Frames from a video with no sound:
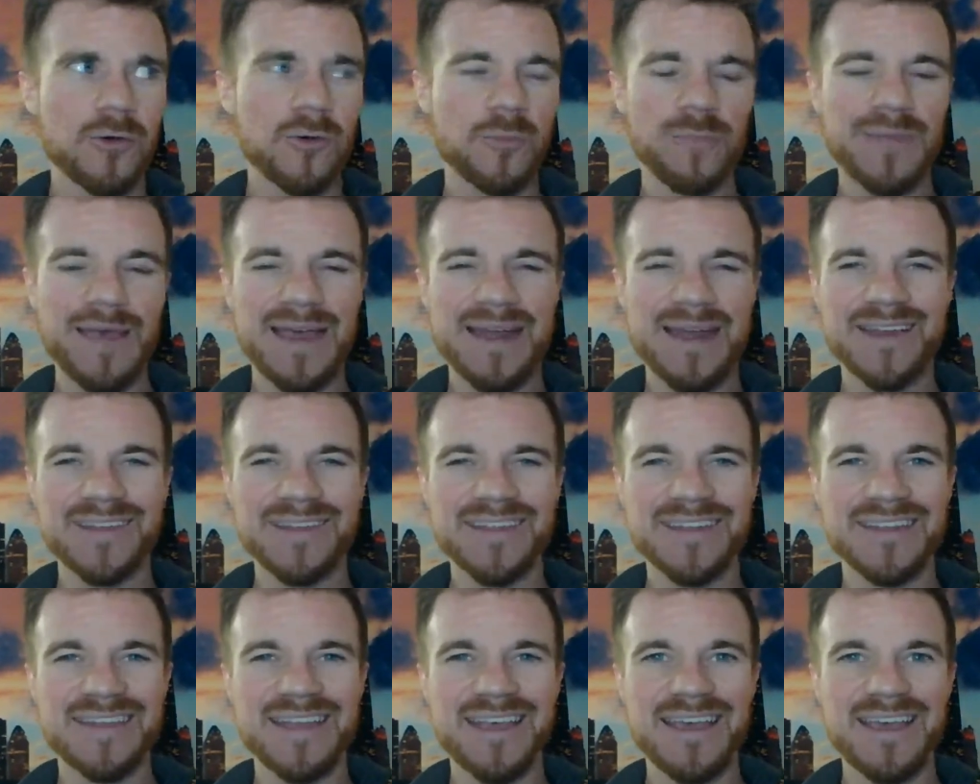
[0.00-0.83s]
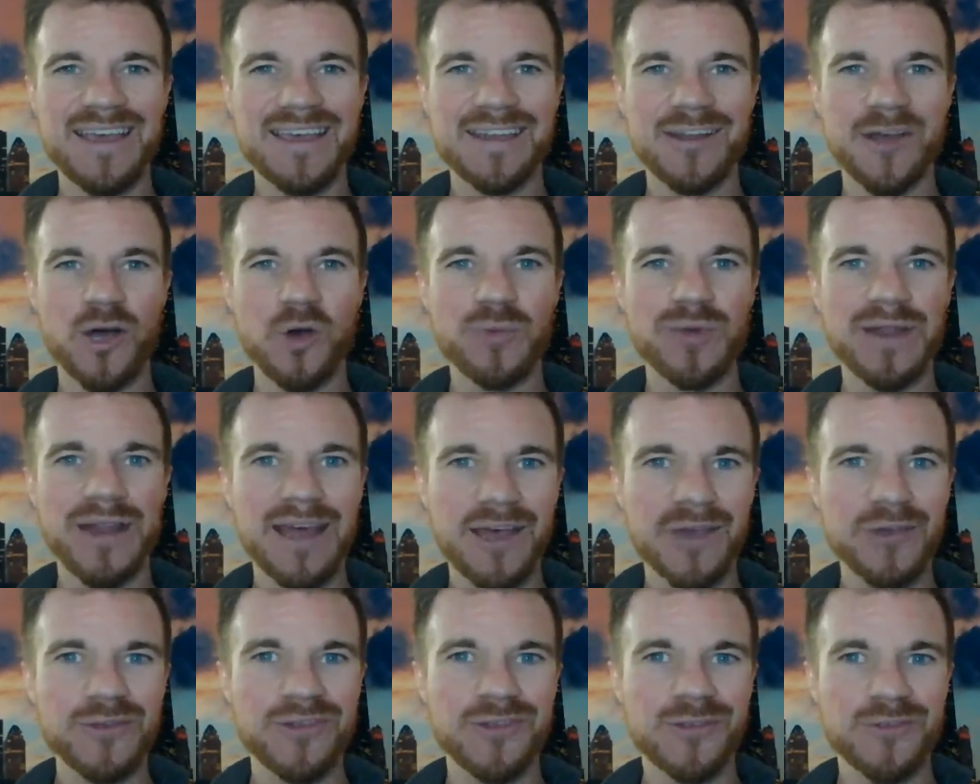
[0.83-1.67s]
back in the day, an open
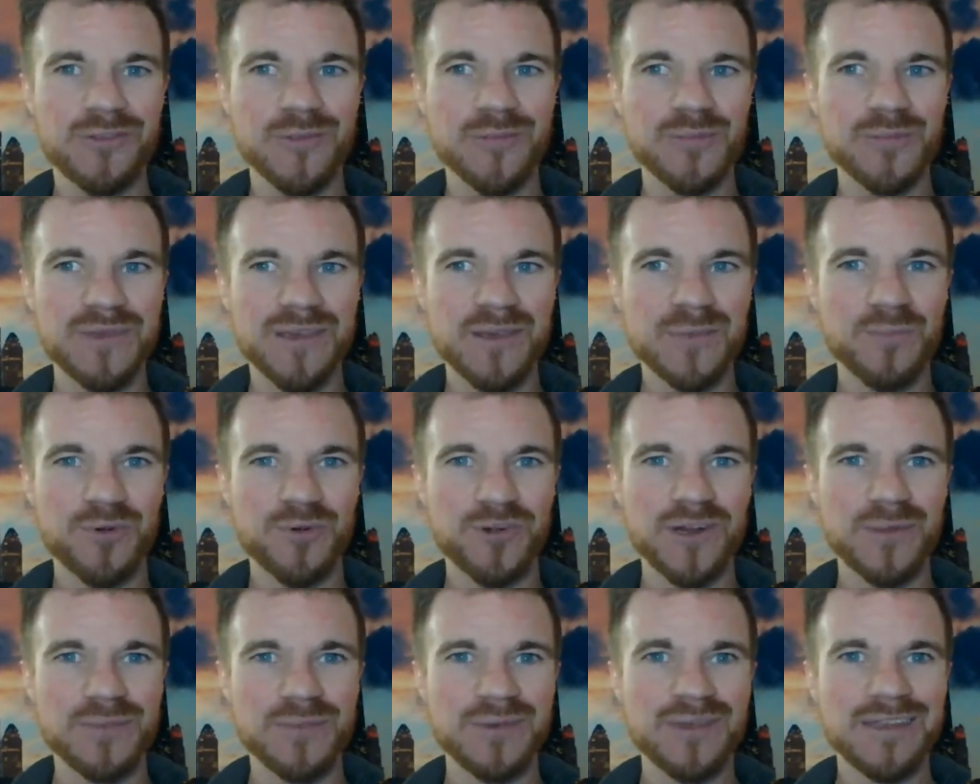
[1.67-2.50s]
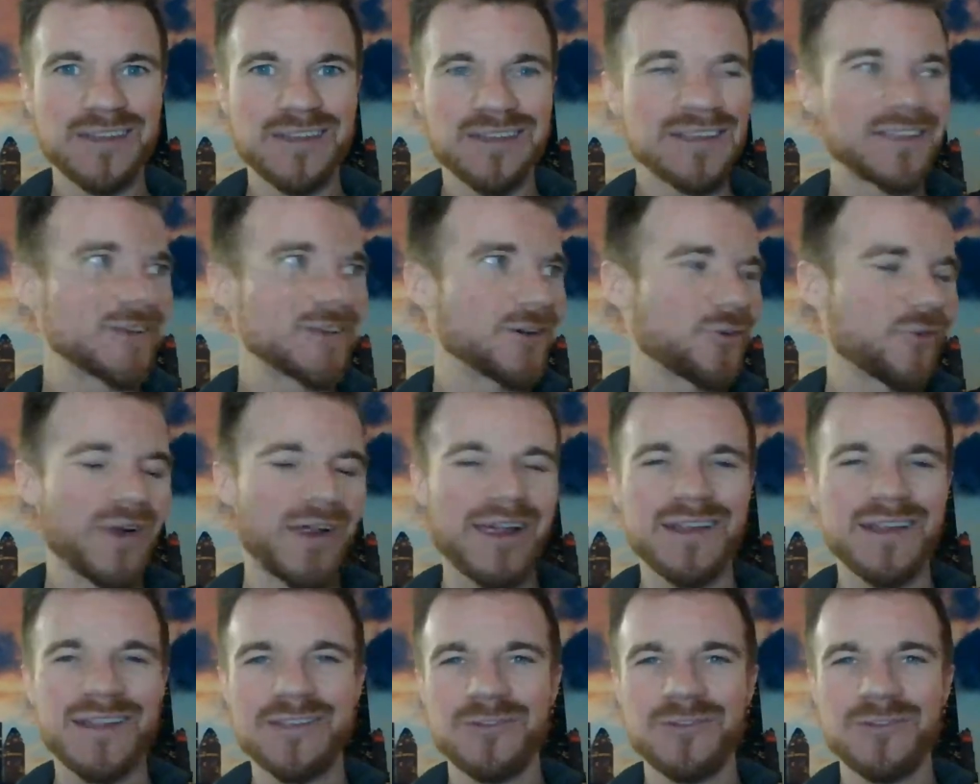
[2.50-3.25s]
house used to be a pretty big deal, right?